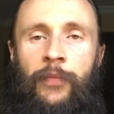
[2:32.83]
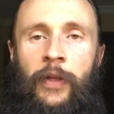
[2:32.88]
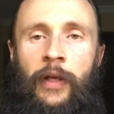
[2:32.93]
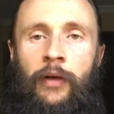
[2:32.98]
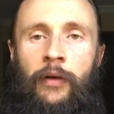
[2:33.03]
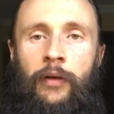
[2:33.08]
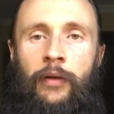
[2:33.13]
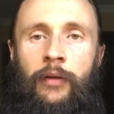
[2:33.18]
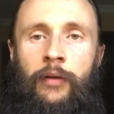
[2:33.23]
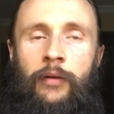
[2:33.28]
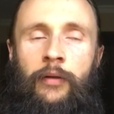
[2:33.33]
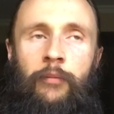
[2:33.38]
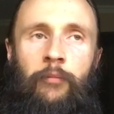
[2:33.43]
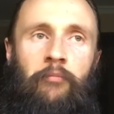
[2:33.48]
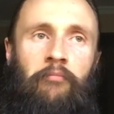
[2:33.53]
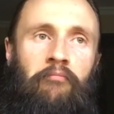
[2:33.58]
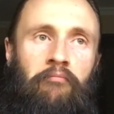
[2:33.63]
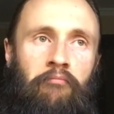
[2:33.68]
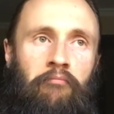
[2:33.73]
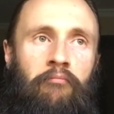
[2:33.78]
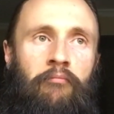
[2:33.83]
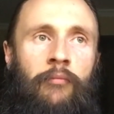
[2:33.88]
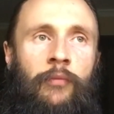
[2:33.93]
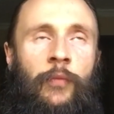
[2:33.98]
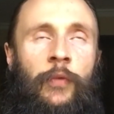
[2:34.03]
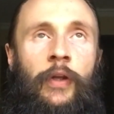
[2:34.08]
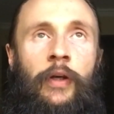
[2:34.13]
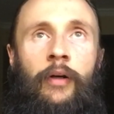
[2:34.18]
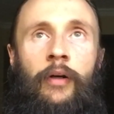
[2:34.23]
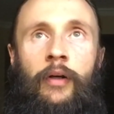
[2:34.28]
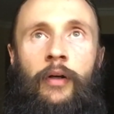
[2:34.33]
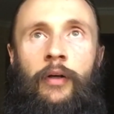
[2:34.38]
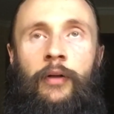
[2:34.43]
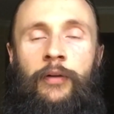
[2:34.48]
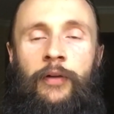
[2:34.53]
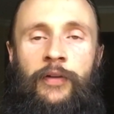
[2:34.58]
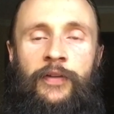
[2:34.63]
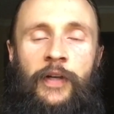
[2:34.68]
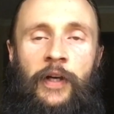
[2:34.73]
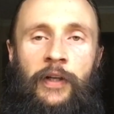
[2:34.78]
And
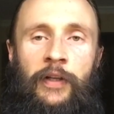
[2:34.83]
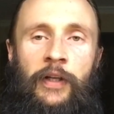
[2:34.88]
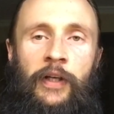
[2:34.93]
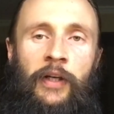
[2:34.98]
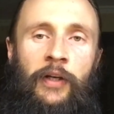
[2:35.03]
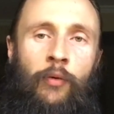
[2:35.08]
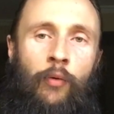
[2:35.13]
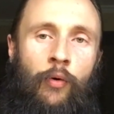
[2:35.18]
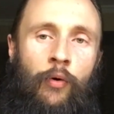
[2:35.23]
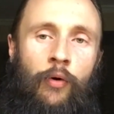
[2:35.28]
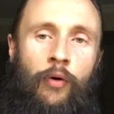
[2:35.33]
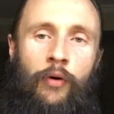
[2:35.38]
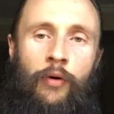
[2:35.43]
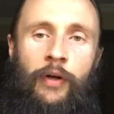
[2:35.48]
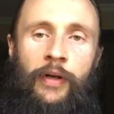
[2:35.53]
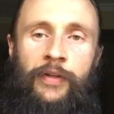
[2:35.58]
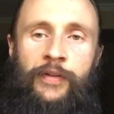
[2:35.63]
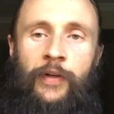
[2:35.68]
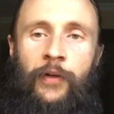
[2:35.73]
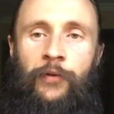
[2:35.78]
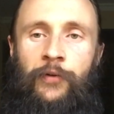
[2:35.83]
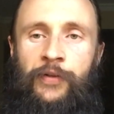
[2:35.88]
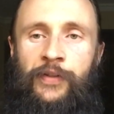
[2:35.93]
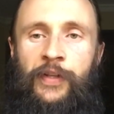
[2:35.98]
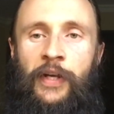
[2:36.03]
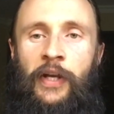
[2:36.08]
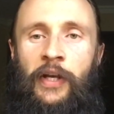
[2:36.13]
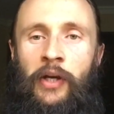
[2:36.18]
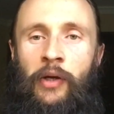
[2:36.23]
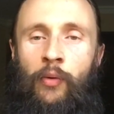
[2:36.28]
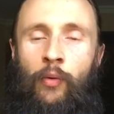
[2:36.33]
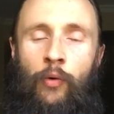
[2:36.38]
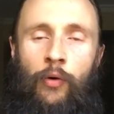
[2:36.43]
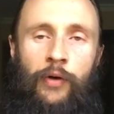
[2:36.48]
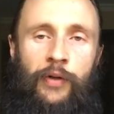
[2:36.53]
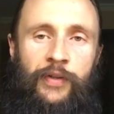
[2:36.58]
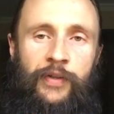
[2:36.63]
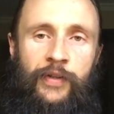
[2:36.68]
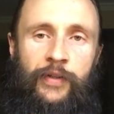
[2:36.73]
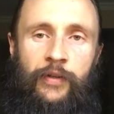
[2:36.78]
the technique, or its understanding, or
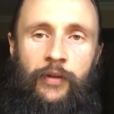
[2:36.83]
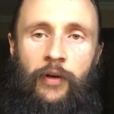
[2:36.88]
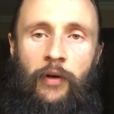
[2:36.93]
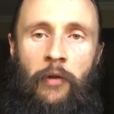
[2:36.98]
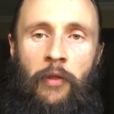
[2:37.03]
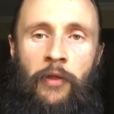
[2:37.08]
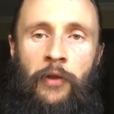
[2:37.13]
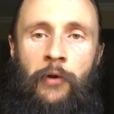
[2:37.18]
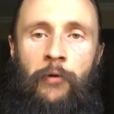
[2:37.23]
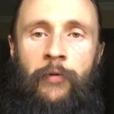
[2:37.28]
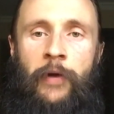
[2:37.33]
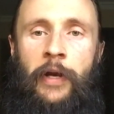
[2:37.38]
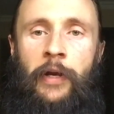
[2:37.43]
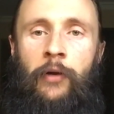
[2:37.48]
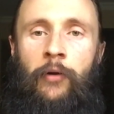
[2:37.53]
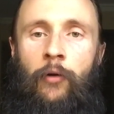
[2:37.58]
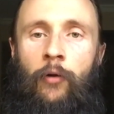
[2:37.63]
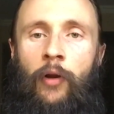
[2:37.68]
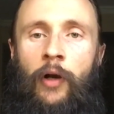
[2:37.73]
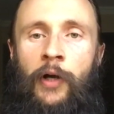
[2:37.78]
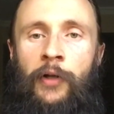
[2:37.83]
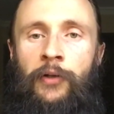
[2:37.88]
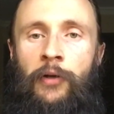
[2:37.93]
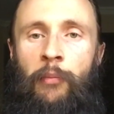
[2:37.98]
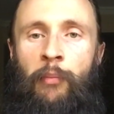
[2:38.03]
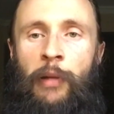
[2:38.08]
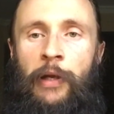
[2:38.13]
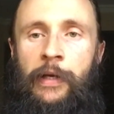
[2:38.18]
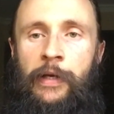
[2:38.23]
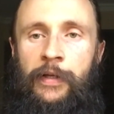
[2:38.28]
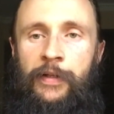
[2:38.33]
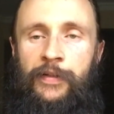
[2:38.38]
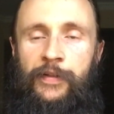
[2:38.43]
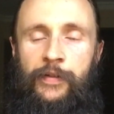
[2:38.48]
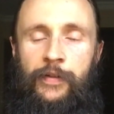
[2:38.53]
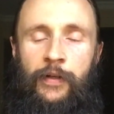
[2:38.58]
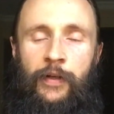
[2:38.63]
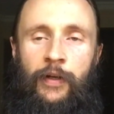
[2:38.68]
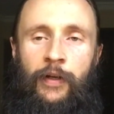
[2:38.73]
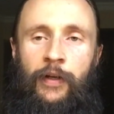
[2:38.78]
its theoretical underpinnings,